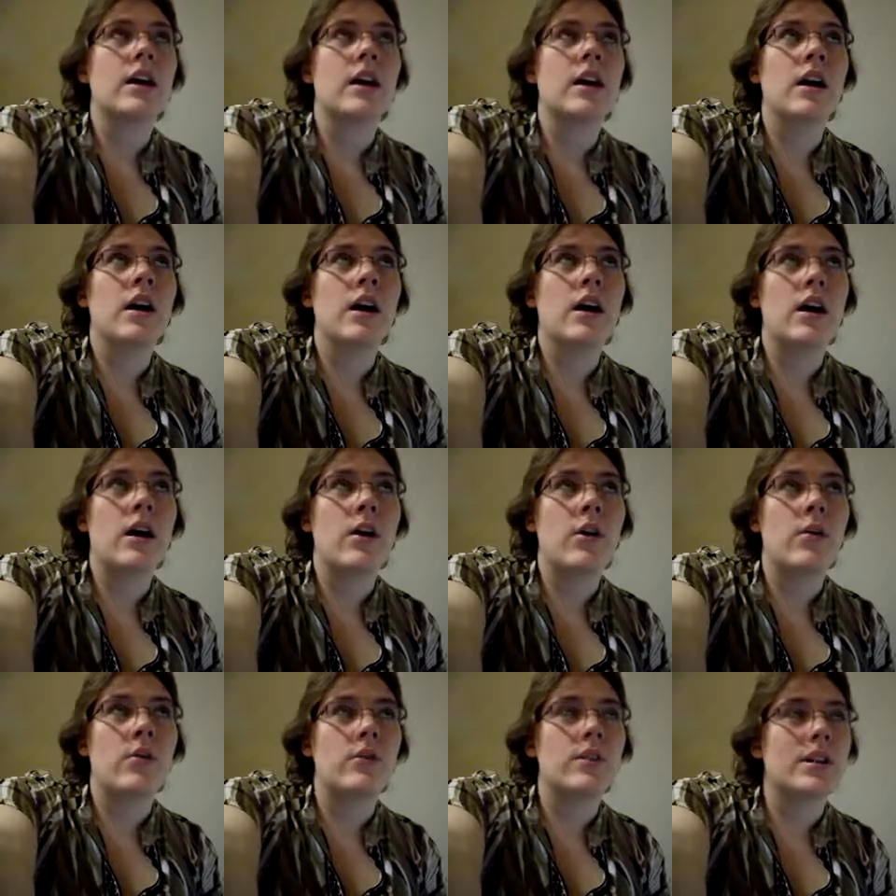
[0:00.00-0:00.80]

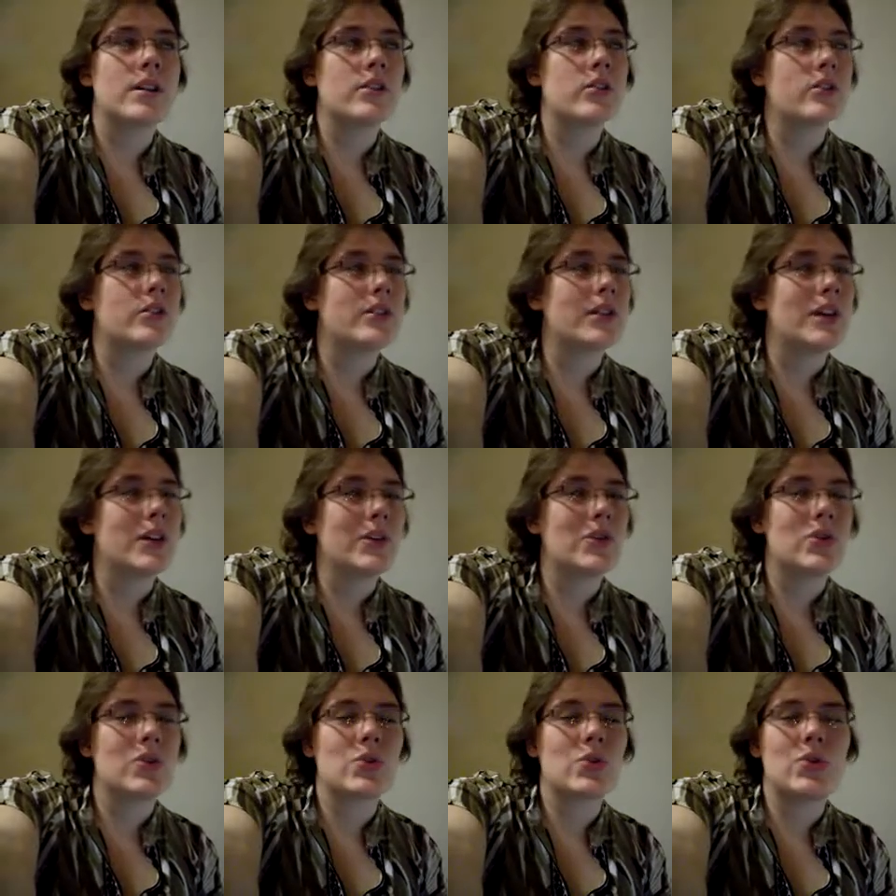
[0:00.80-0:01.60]
oh, that turned
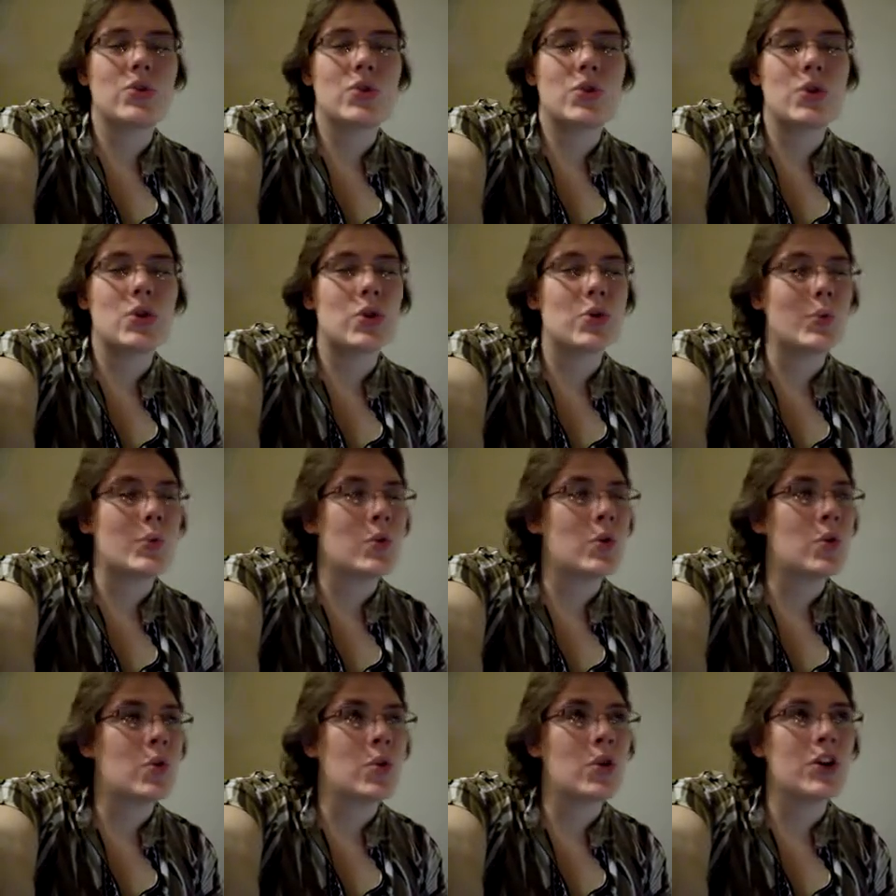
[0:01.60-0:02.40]
out so
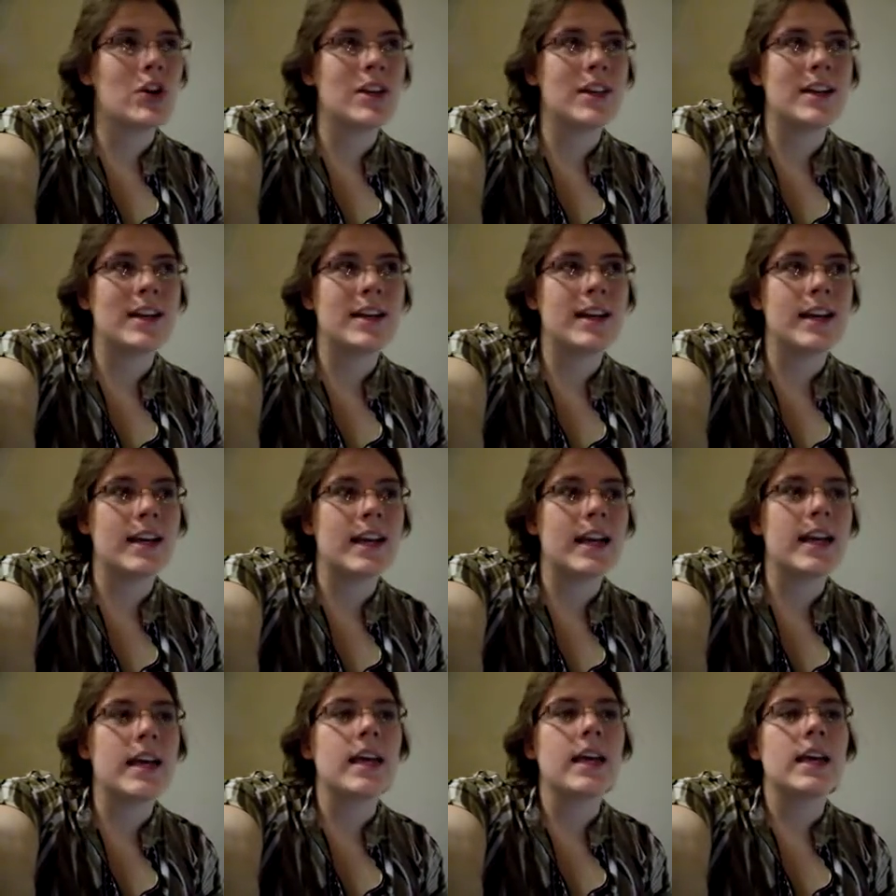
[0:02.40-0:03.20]

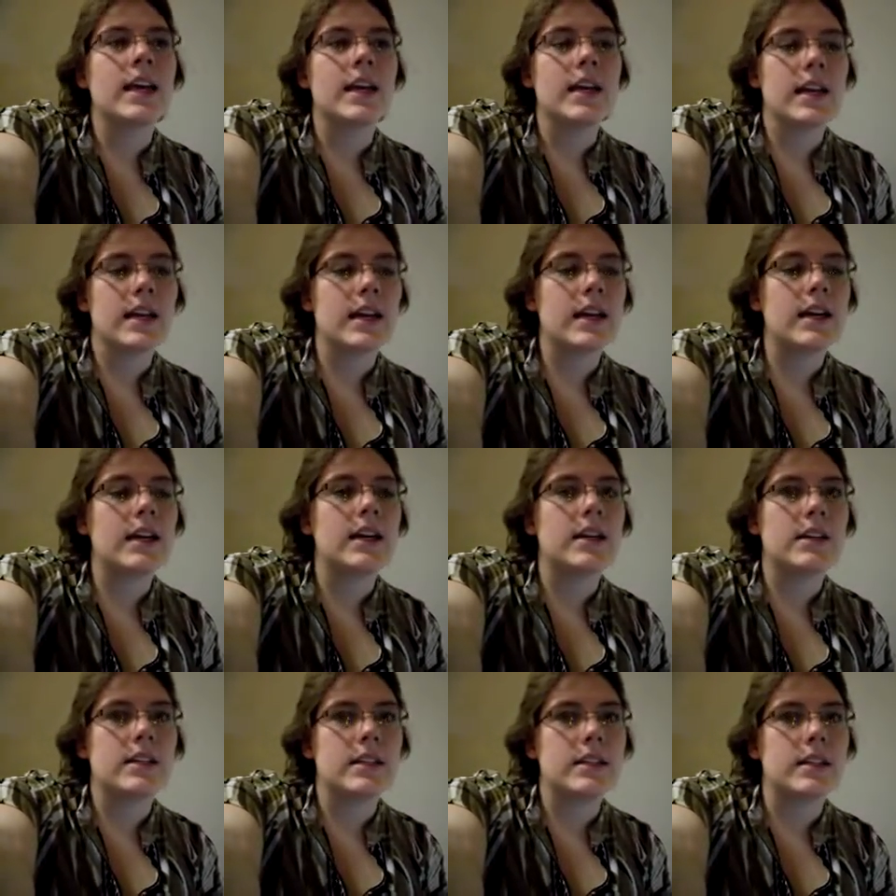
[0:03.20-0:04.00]
poorly.
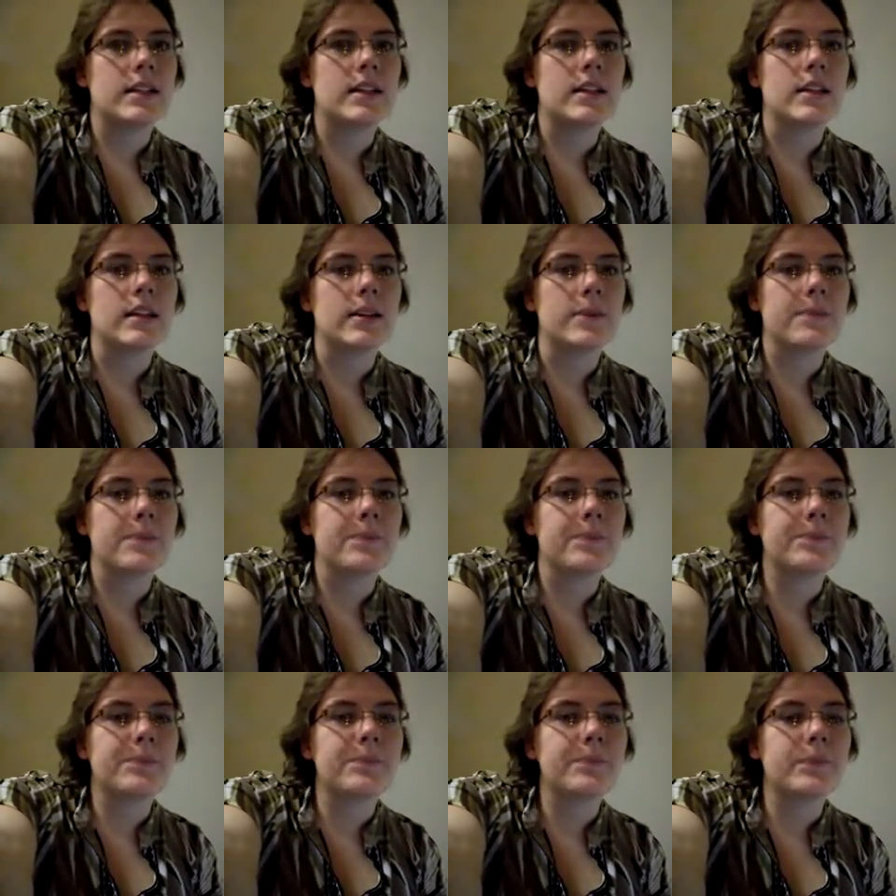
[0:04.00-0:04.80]
Yeah, it did.